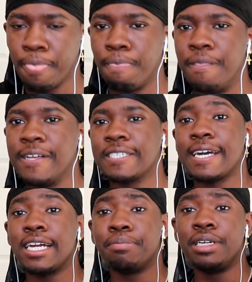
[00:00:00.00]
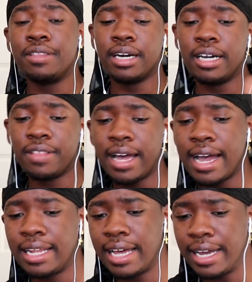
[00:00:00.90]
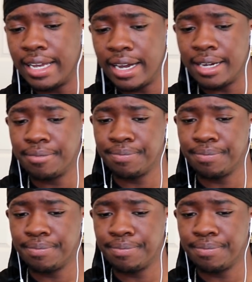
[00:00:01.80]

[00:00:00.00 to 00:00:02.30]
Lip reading: This gotta be the other ally, y'all.